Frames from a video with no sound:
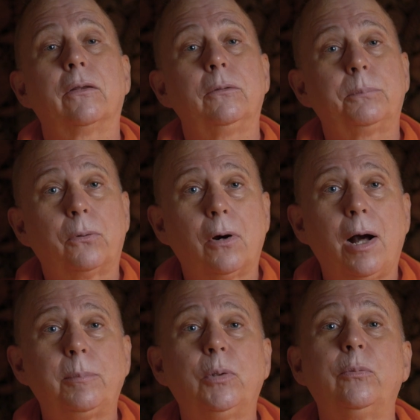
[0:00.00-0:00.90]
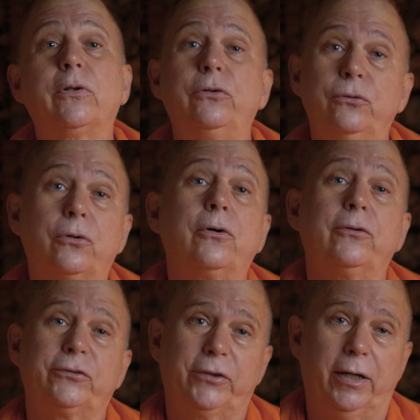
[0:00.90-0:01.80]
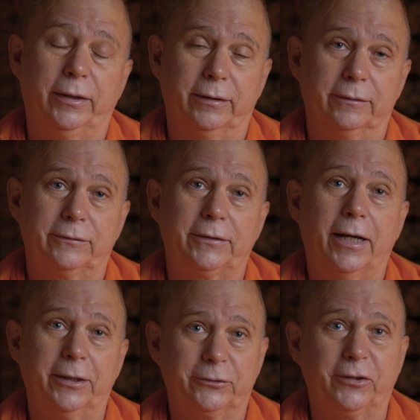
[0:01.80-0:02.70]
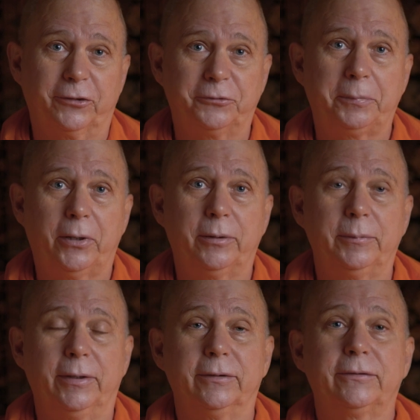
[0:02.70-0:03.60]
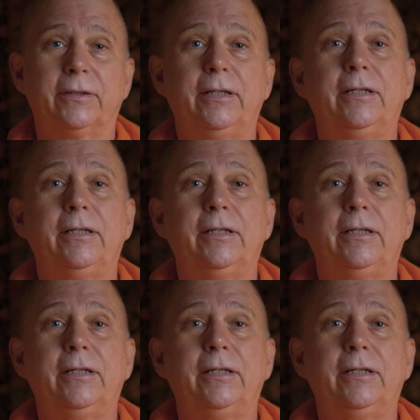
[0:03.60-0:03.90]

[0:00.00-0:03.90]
The problem with neuroscience and its experiments